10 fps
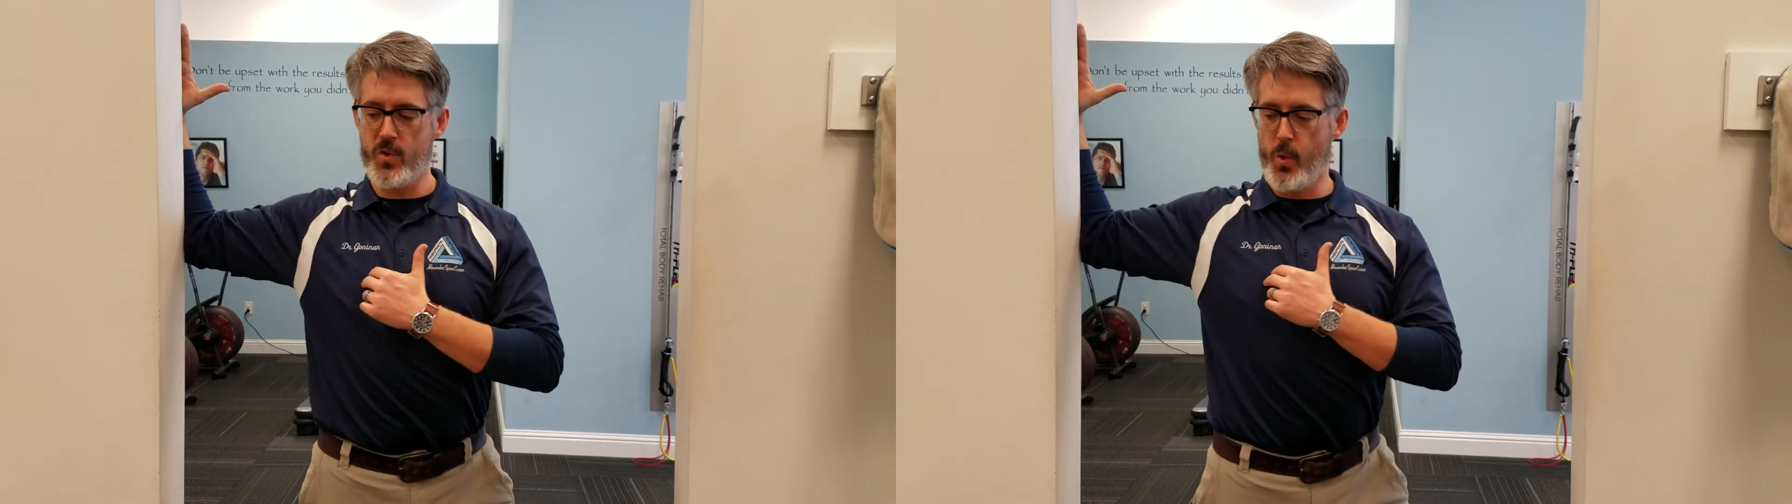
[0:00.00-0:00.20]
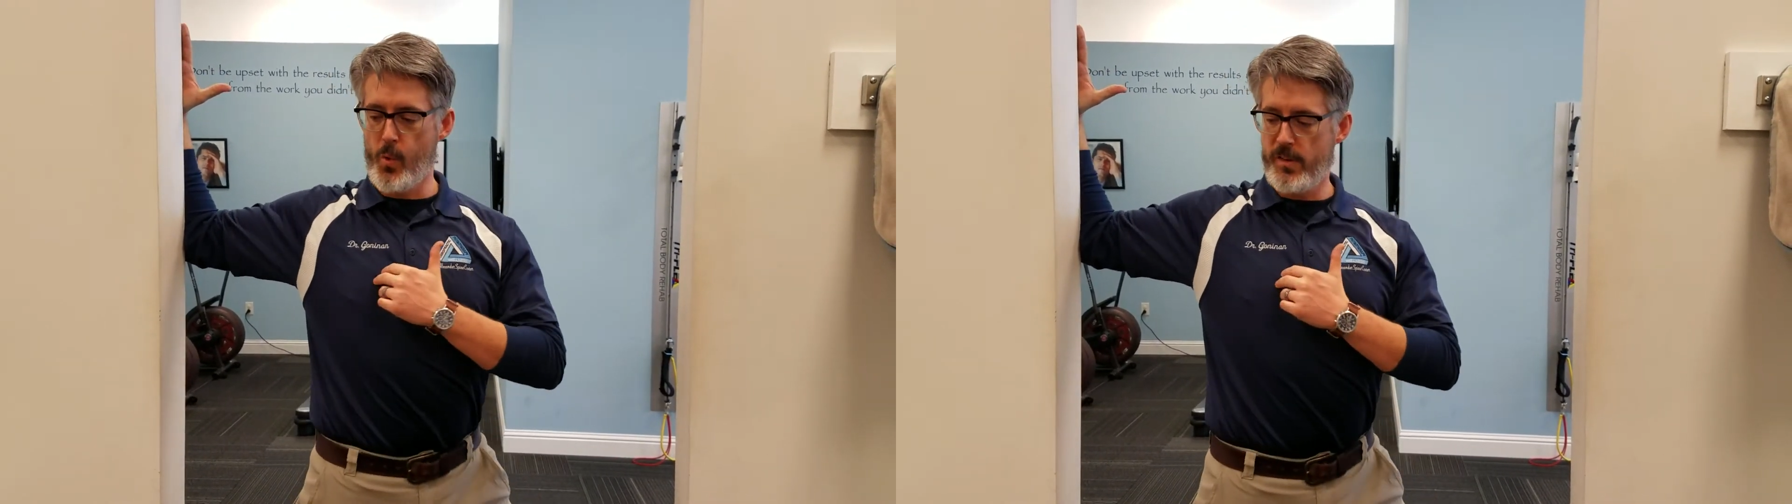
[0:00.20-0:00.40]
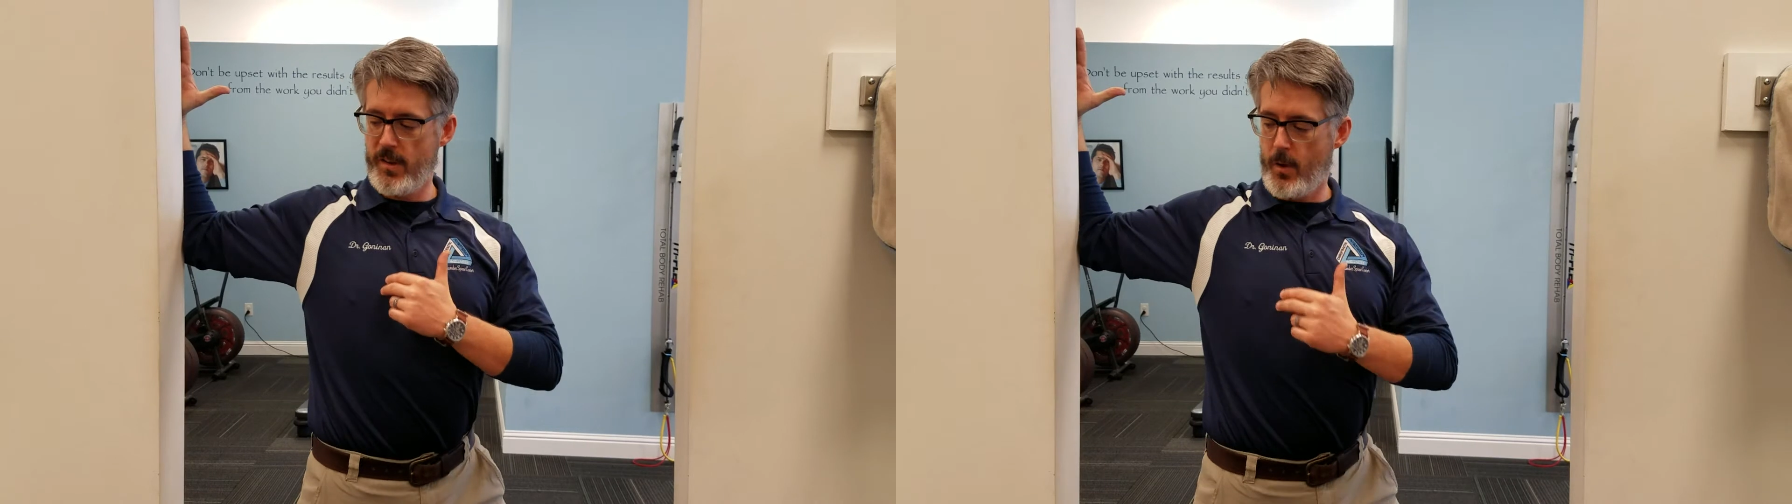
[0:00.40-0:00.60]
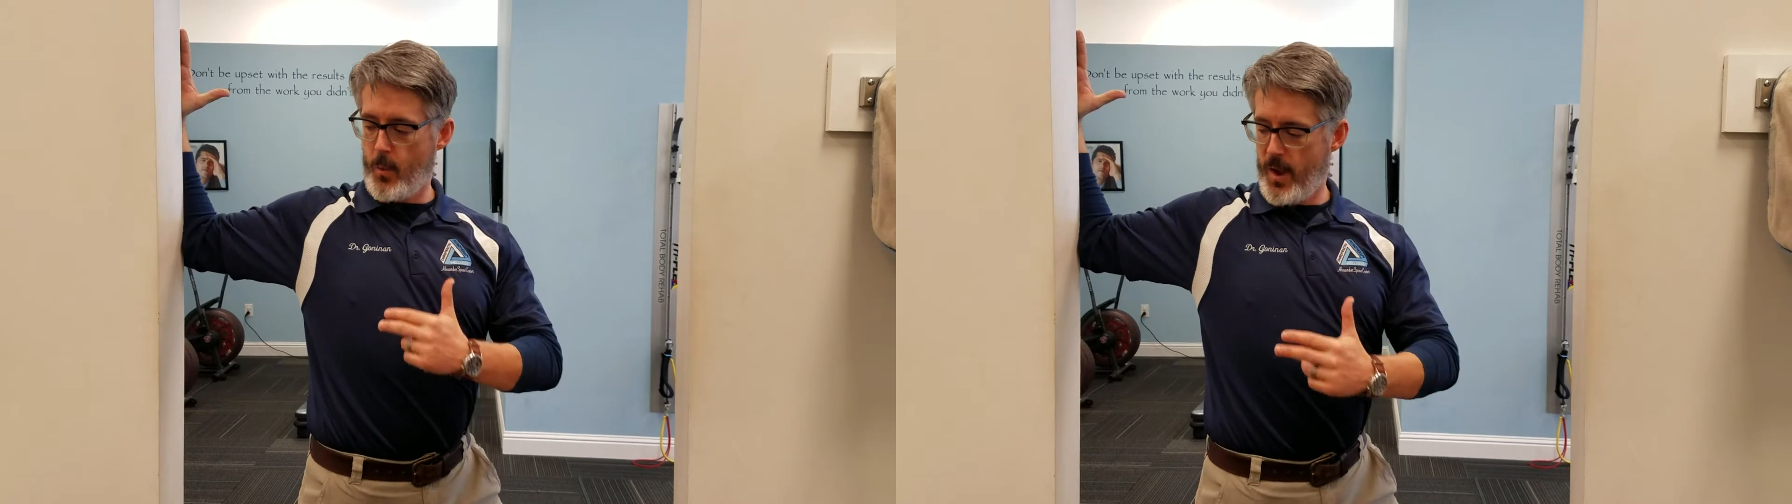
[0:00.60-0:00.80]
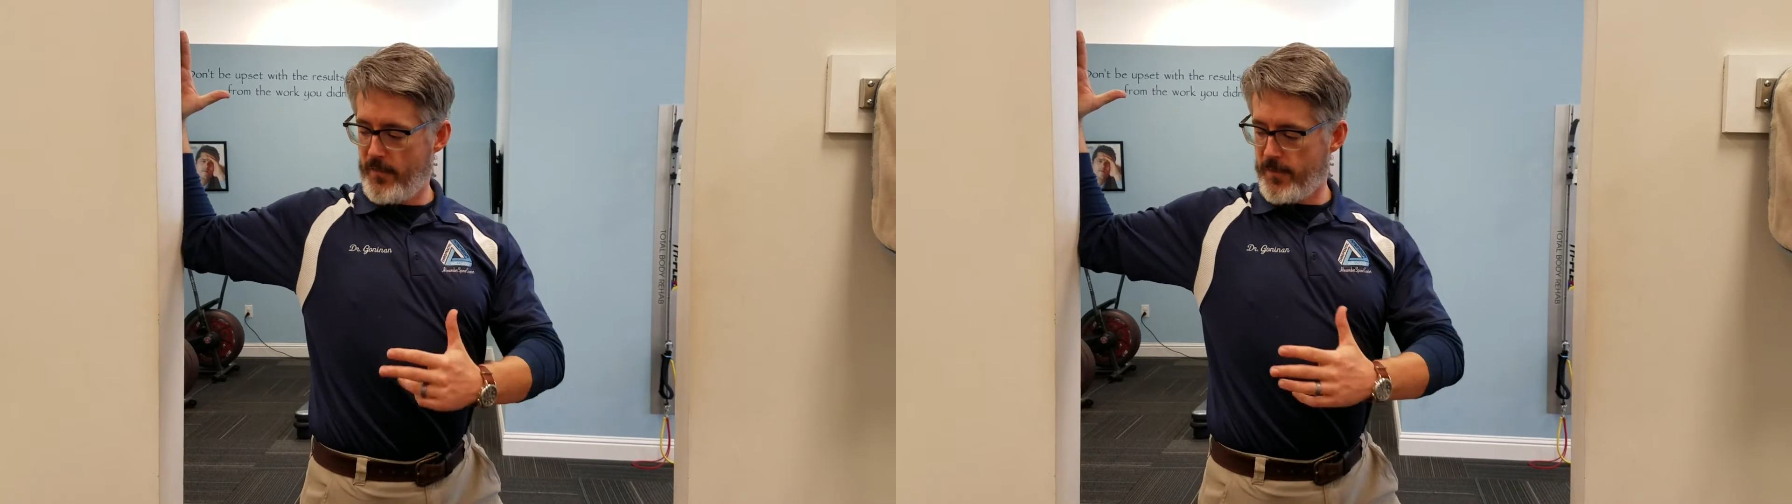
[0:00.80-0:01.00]
torso
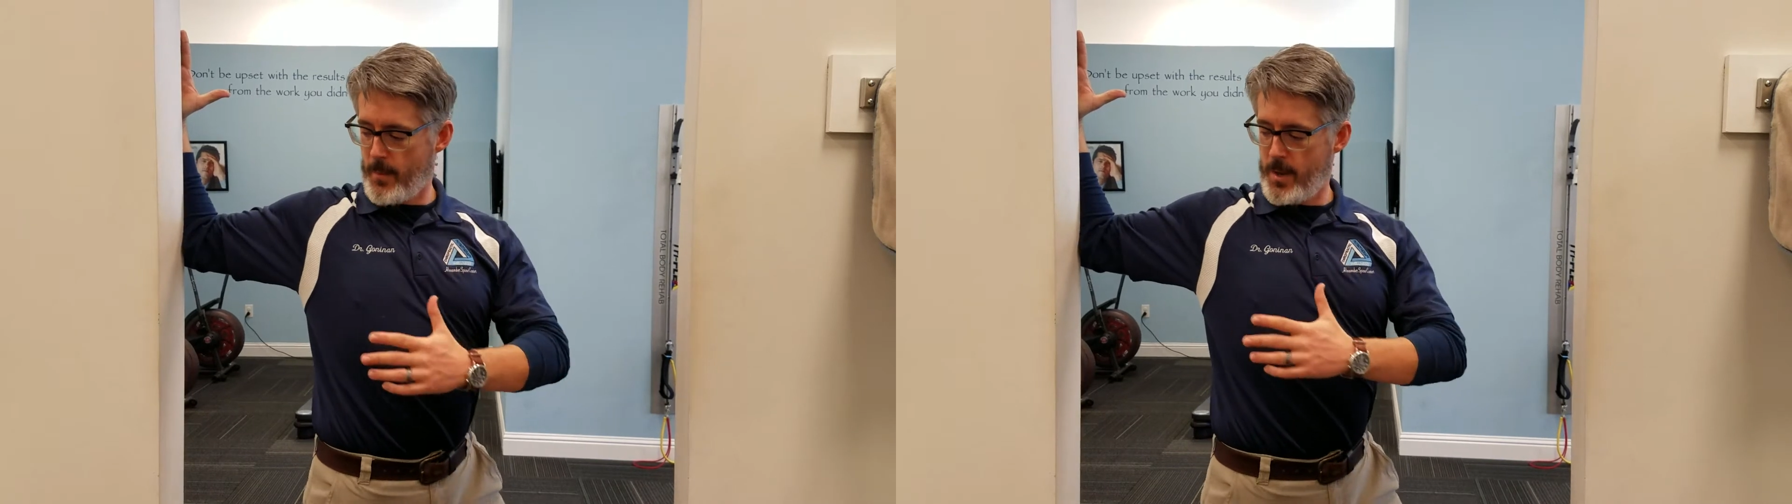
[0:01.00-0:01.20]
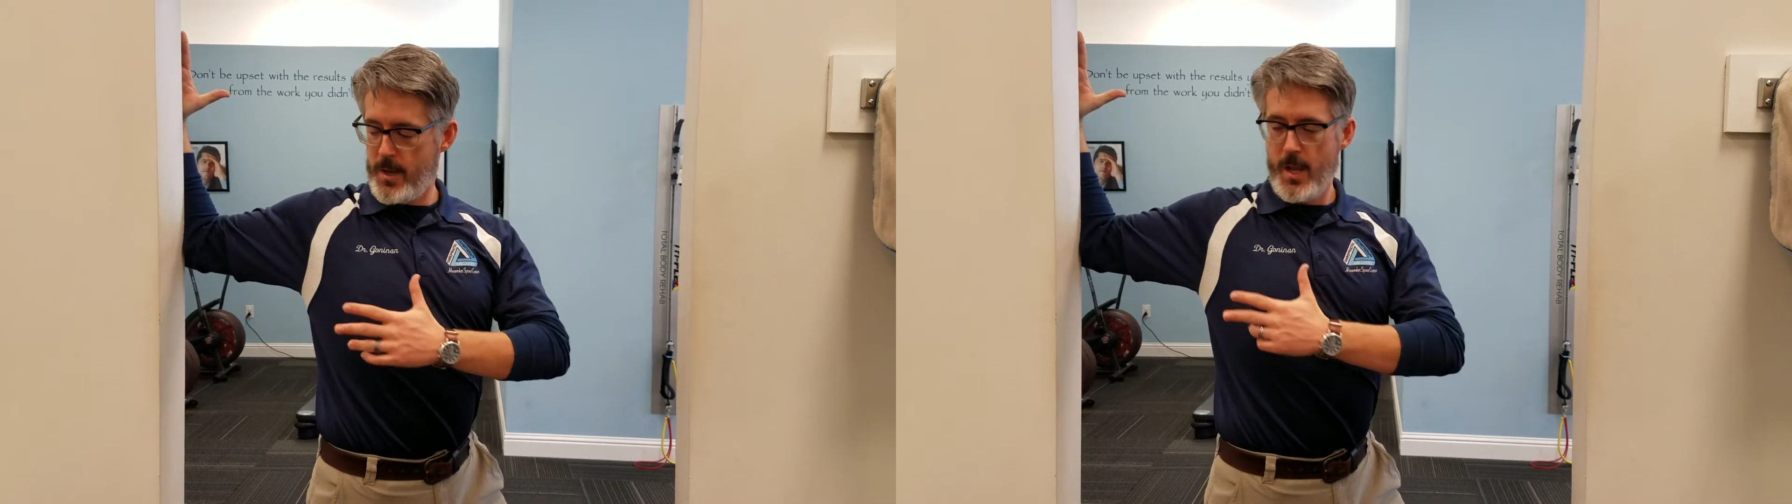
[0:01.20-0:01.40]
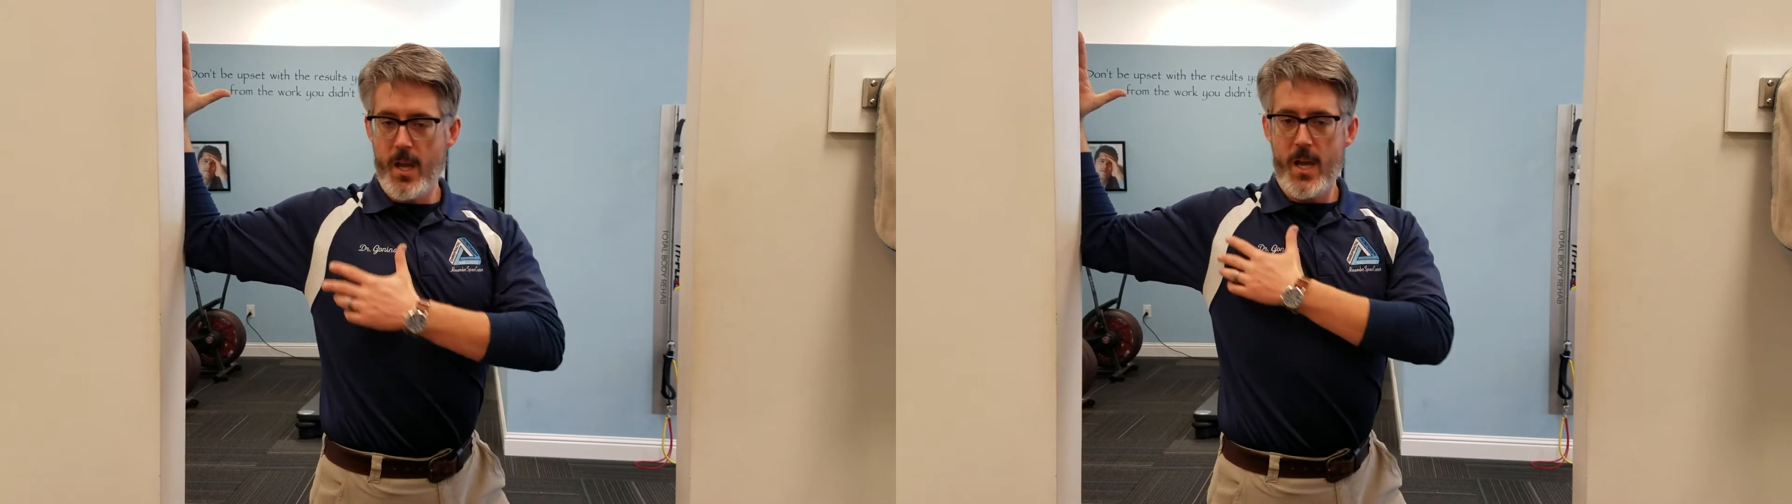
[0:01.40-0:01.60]
away from it